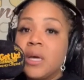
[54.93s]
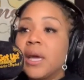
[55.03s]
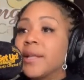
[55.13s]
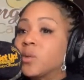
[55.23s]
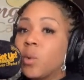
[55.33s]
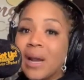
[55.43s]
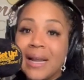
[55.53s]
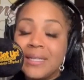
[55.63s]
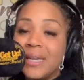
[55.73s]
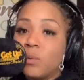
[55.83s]
It's what I
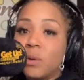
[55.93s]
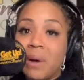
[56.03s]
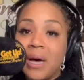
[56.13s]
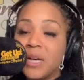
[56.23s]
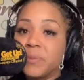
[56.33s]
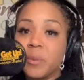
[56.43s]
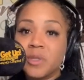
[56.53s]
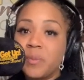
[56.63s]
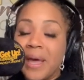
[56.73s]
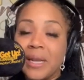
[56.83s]
did when my husband
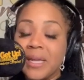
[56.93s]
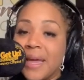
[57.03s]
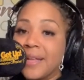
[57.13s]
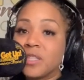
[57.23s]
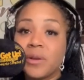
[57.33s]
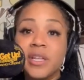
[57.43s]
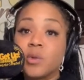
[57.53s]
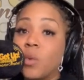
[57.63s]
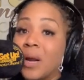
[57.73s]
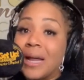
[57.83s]
was battling cancer. It's
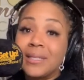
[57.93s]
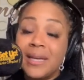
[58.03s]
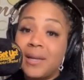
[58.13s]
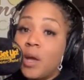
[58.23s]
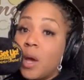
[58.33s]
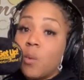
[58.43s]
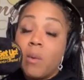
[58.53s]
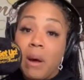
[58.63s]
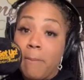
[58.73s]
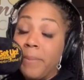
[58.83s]
what I did
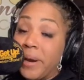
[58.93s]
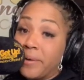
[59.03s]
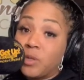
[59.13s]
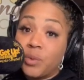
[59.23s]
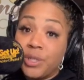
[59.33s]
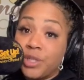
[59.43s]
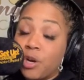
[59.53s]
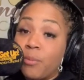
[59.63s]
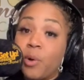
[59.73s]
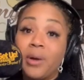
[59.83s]
when my marriage was in
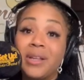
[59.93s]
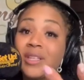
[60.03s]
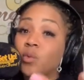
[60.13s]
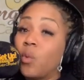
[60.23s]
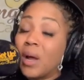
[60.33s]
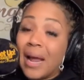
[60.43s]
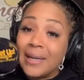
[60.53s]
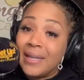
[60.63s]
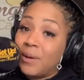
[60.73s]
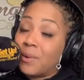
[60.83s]
turmoil. It's what I
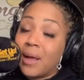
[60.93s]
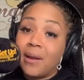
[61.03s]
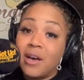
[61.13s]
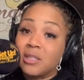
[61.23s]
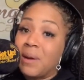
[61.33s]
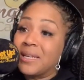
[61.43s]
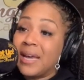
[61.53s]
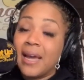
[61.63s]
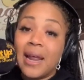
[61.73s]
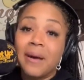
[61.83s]
did when I lost my
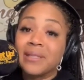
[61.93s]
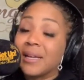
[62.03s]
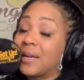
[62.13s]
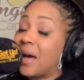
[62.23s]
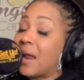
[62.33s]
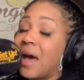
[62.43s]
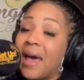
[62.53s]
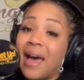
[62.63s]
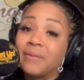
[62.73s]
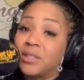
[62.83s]
dad. I was like, God, I
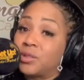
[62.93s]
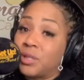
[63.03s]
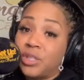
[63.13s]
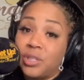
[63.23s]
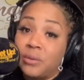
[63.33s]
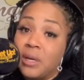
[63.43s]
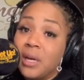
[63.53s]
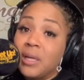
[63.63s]
have to trust you.